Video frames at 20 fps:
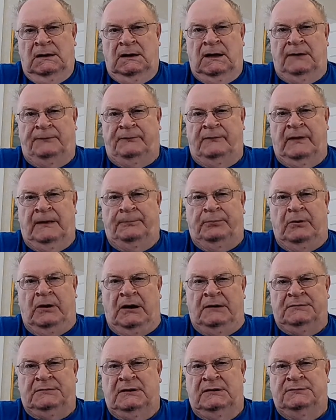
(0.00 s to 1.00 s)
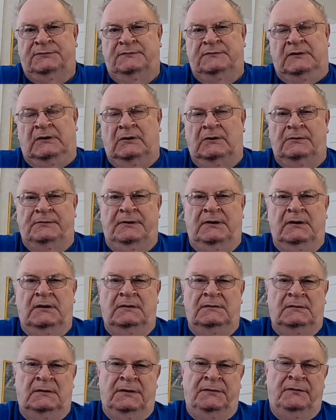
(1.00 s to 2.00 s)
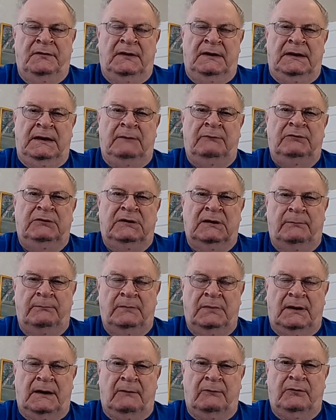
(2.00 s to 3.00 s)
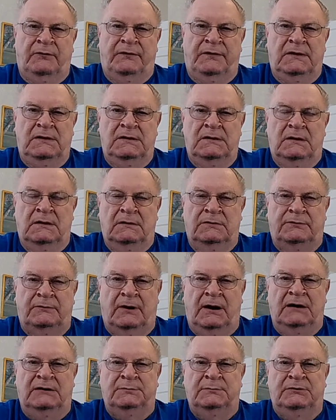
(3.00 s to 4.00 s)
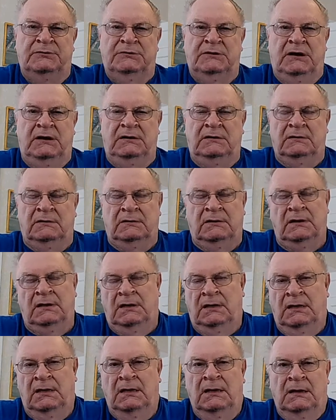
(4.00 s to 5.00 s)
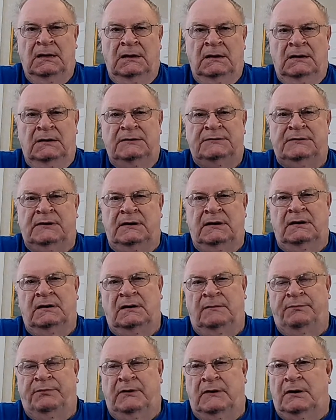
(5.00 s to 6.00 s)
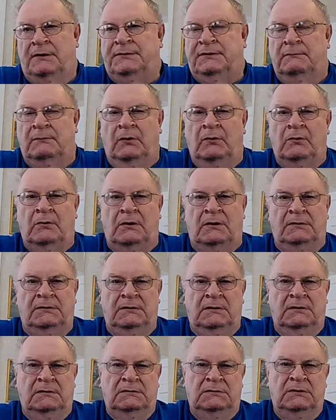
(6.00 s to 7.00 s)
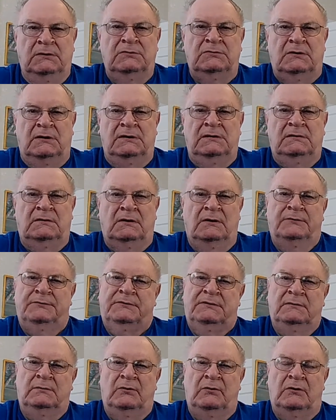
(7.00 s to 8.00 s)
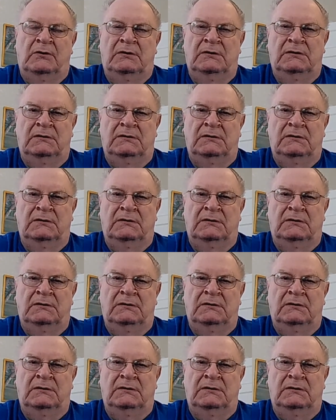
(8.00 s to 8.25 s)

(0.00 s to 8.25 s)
after that process was all done, then they would come by with the thrash machine, set it up there at the barn, usually close to the barn,